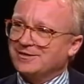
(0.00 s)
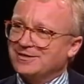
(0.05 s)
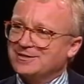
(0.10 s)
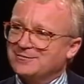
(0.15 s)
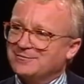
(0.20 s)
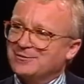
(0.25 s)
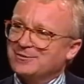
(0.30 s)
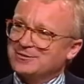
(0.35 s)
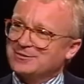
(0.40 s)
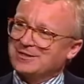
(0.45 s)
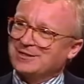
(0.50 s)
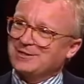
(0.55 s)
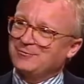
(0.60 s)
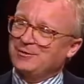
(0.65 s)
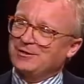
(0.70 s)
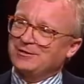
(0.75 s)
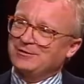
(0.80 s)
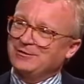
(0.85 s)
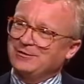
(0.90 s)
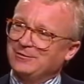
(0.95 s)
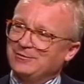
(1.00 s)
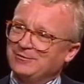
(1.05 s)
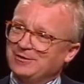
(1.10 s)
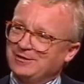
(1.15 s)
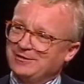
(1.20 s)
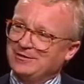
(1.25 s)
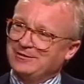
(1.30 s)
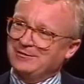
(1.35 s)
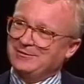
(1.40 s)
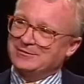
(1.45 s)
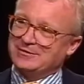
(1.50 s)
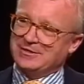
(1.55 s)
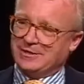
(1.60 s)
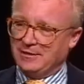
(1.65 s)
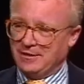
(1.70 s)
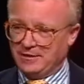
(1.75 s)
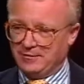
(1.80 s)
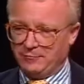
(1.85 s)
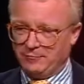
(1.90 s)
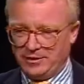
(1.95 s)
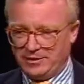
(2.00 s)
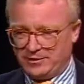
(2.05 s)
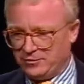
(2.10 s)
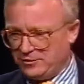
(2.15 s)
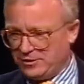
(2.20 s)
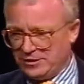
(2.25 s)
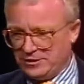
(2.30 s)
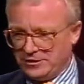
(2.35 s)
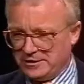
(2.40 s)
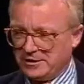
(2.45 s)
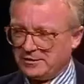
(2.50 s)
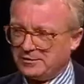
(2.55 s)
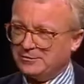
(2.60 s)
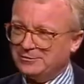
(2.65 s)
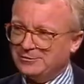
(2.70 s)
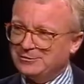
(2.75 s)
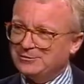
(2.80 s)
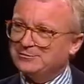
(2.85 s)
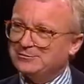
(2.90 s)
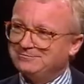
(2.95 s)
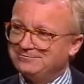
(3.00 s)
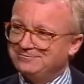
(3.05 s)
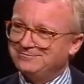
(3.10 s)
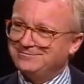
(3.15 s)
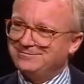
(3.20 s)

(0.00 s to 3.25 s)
That's the first thing they want to know. And then they'll say, why, you didn't include,